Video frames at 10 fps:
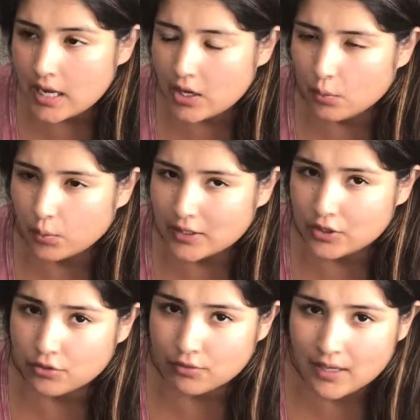it was
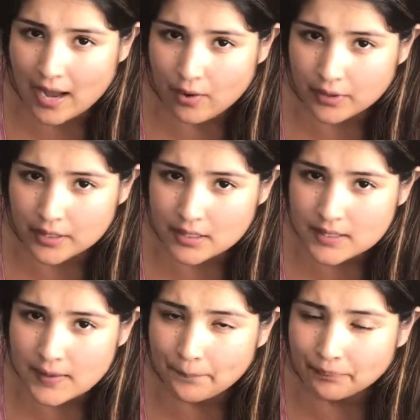3
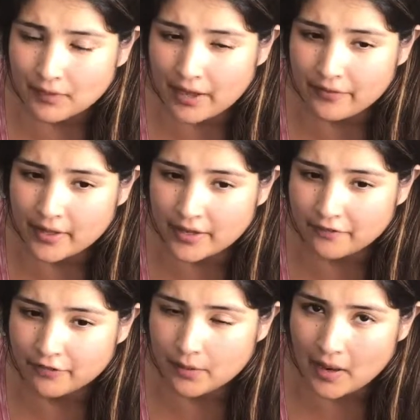hours. And
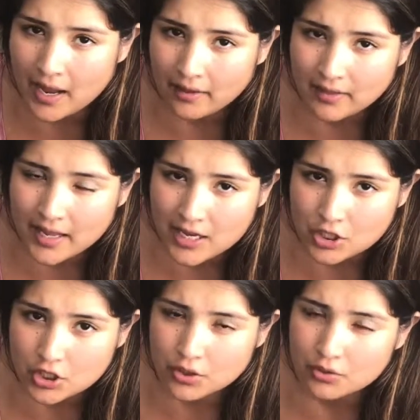then from LA
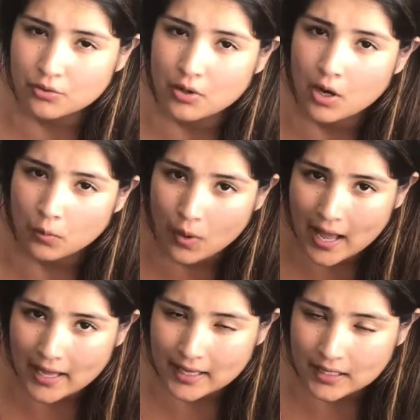to
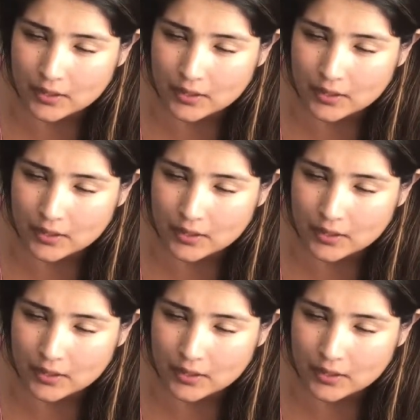Hawaii,